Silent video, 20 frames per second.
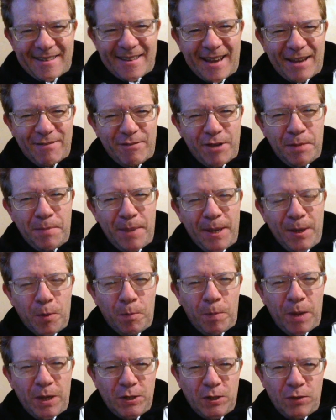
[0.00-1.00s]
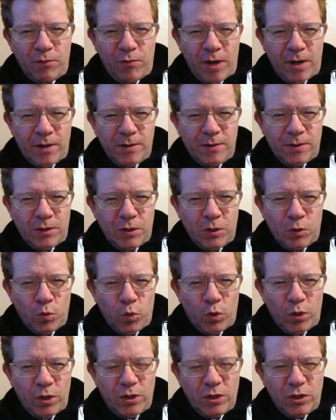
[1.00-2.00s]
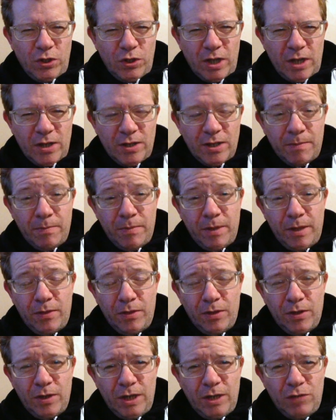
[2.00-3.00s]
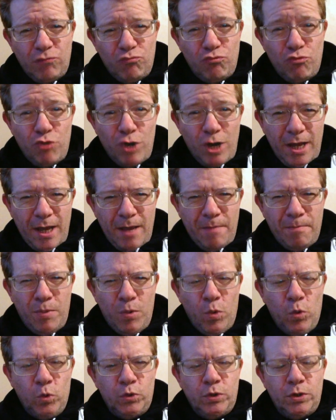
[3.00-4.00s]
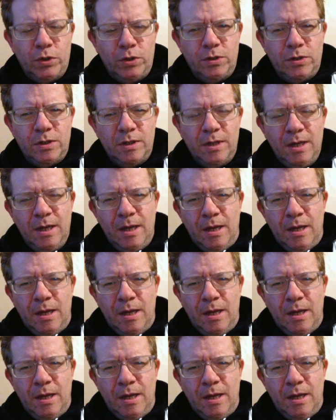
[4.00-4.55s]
a really big God bless you, friends. I just wanted to share something that is really important.